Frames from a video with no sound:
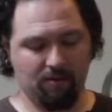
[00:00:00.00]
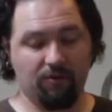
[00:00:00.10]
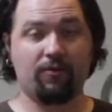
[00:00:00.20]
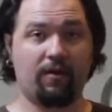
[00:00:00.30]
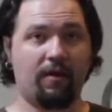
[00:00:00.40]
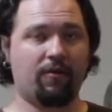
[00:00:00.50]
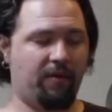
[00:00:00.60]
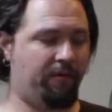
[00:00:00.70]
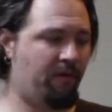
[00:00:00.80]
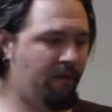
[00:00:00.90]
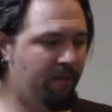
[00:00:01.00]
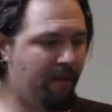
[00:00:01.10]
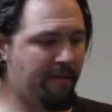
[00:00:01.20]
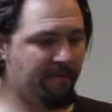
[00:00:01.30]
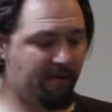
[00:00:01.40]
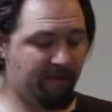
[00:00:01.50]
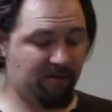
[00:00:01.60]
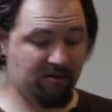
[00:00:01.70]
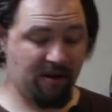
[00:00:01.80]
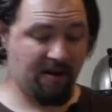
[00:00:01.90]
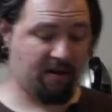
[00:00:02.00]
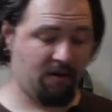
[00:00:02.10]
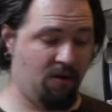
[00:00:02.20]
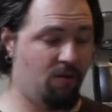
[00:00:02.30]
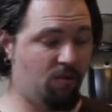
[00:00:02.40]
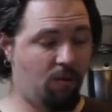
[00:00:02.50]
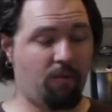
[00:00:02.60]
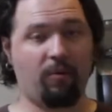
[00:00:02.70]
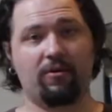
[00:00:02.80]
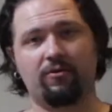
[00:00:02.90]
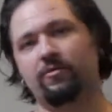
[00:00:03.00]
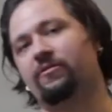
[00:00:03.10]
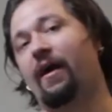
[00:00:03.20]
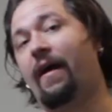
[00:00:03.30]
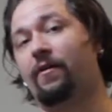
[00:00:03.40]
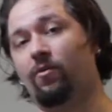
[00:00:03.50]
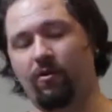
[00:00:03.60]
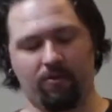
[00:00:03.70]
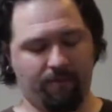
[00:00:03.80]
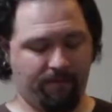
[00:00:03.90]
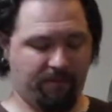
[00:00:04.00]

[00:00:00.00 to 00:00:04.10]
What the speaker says: So now that we've peppered up our steak, what we want to do is add oil.